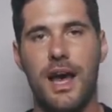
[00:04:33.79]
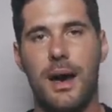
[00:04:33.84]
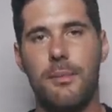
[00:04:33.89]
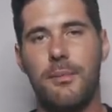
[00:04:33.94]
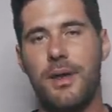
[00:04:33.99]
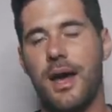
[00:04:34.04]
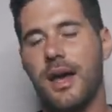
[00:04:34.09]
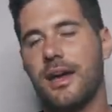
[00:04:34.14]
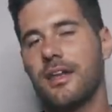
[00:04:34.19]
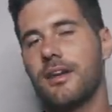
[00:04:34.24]
I'm
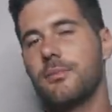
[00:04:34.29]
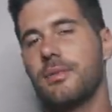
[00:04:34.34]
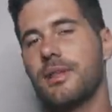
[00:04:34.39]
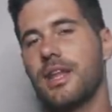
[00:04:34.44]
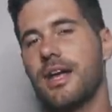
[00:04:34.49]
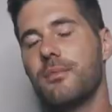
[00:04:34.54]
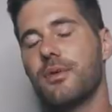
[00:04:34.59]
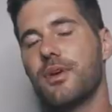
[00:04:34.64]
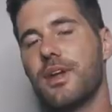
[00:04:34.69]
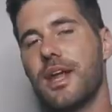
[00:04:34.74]
not going to
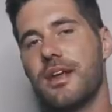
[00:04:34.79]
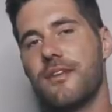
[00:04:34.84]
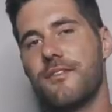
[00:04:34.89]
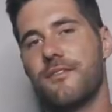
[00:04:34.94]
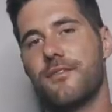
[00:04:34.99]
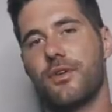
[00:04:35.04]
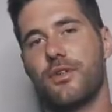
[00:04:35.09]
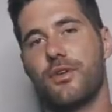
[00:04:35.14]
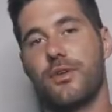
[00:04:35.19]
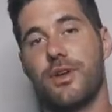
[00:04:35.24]
belabor it any
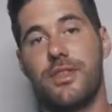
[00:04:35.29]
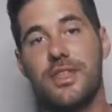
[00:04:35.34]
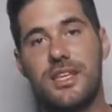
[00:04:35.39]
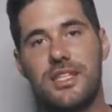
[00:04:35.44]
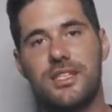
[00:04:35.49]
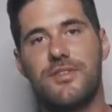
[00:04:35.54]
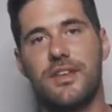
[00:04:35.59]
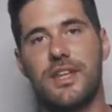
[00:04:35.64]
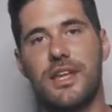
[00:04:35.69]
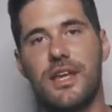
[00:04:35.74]
further in
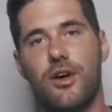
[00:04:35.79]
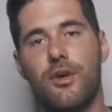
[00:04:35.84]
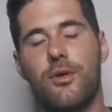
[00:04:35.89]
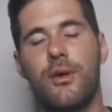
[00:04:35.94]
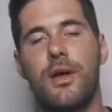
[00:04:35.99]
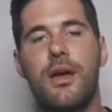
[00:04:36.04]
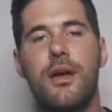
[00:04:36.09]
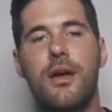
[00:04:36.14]
this video,